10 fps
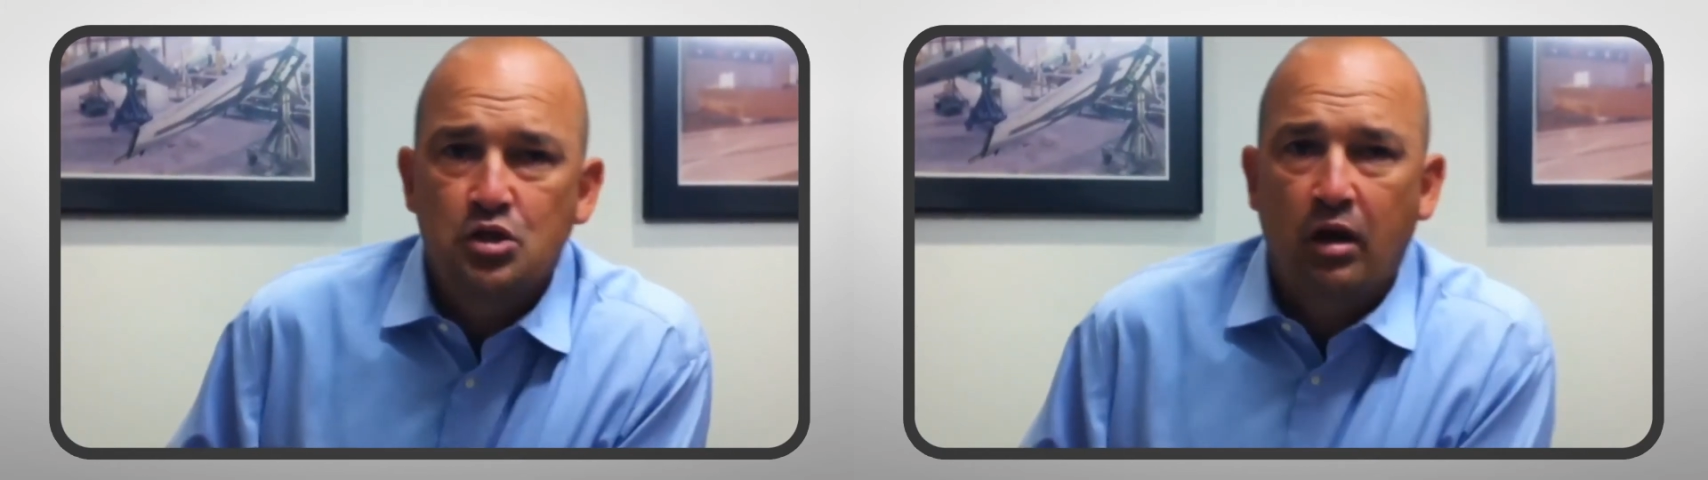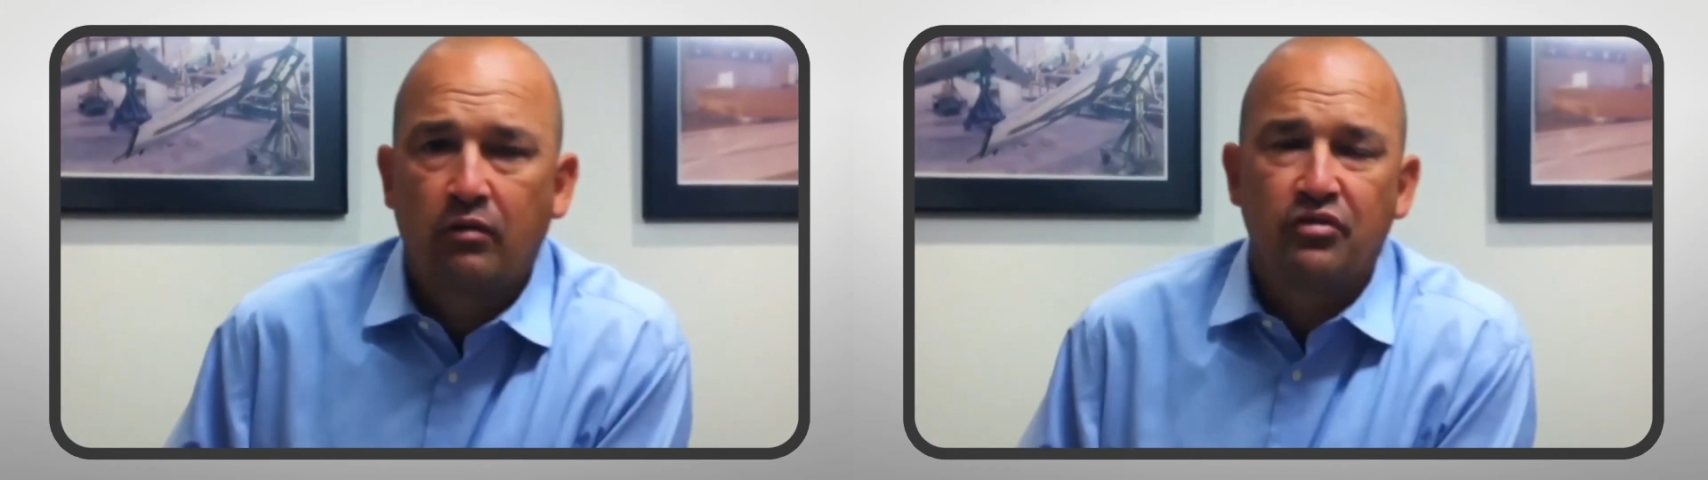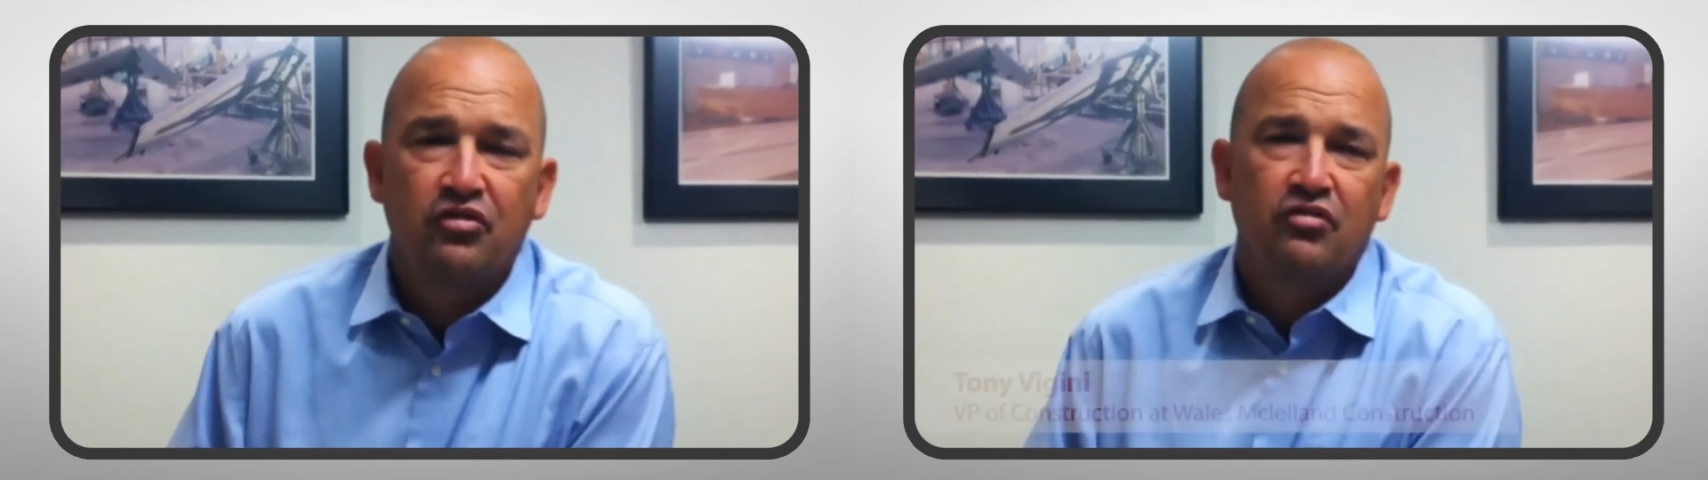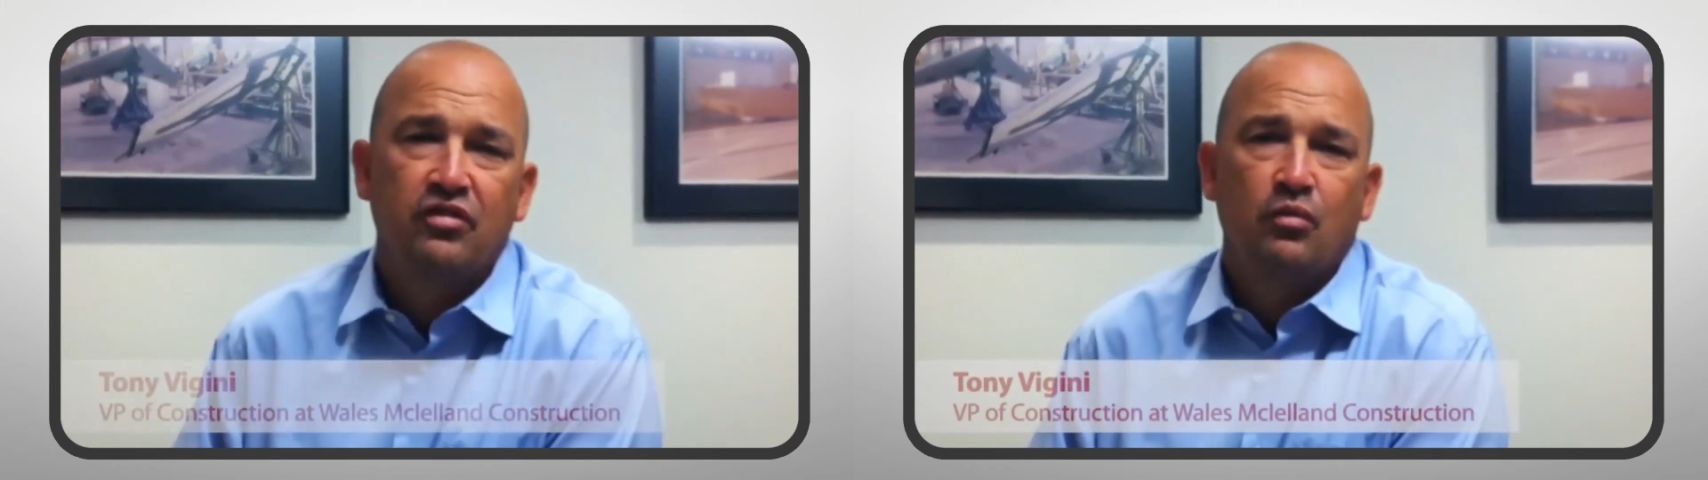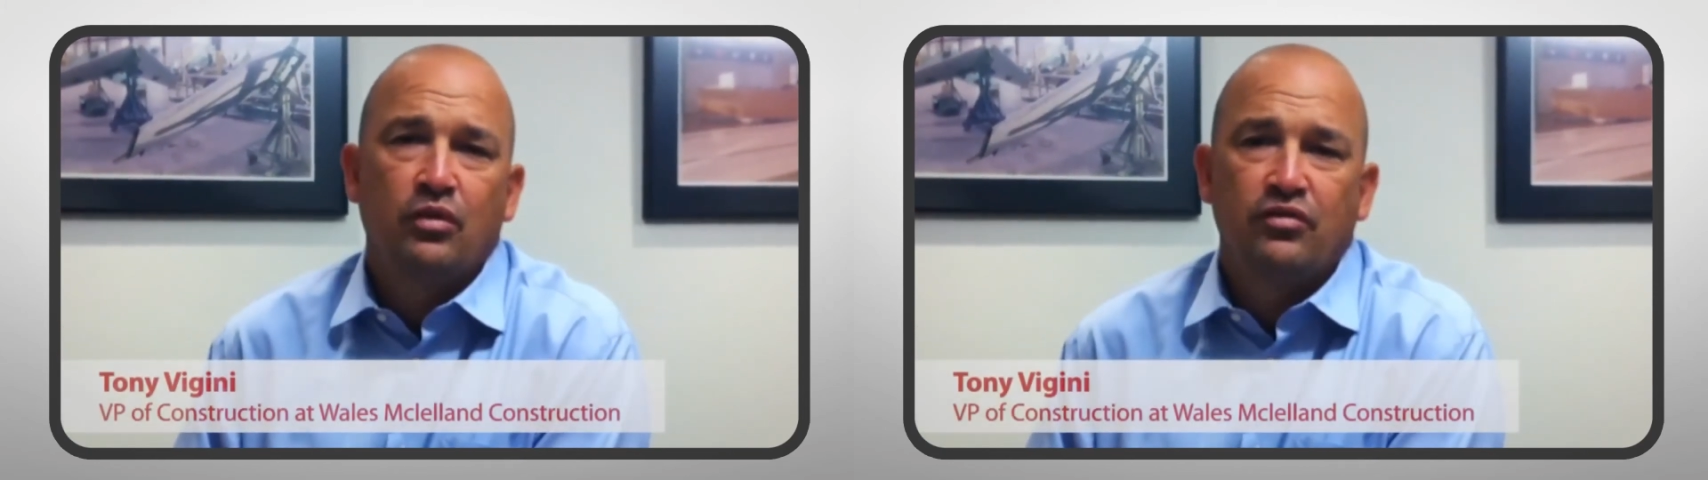and John
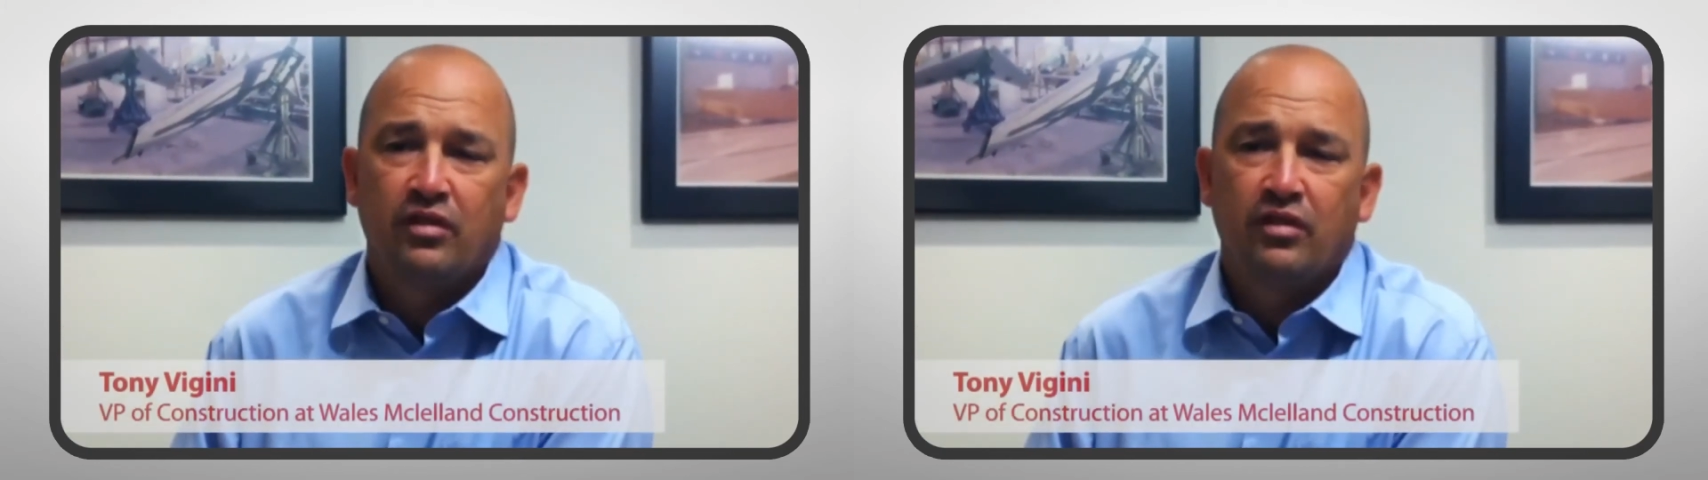Christensen